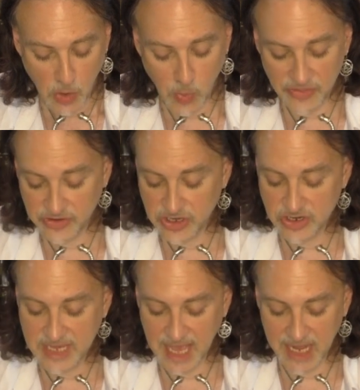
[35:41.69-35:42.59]
whether
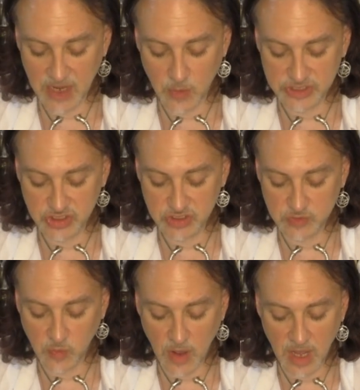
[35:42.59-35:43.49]
you're getting what
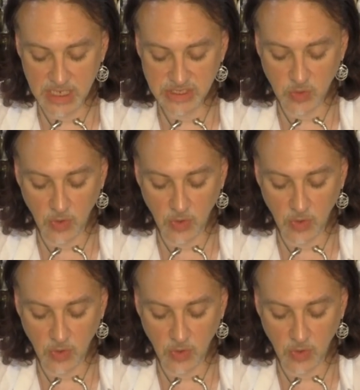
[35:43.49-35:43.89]
you want